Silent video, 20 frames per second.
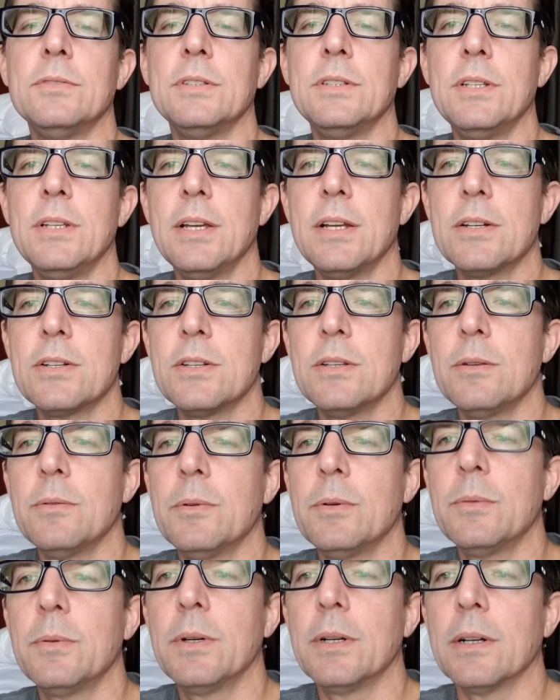it actually
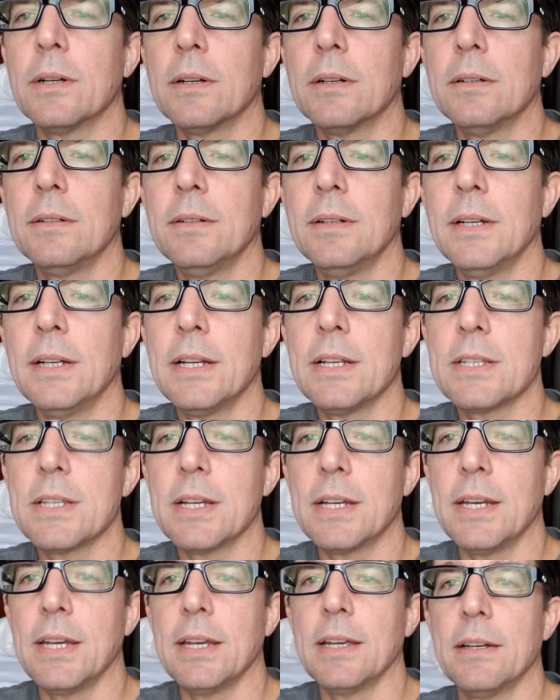will work. I guess I
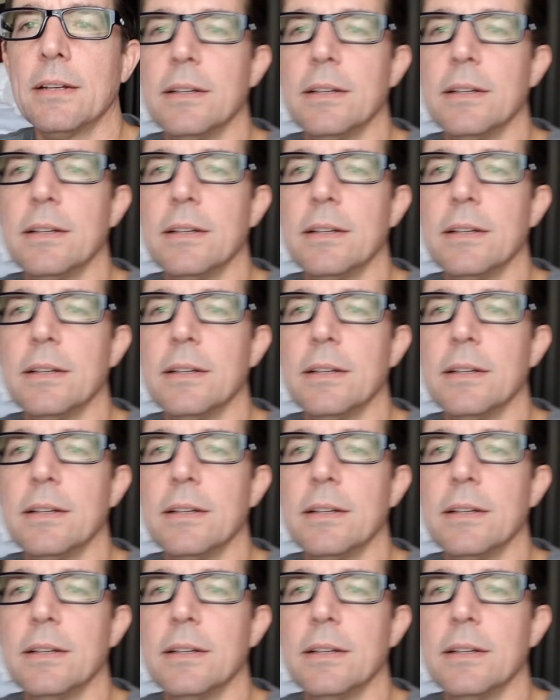can.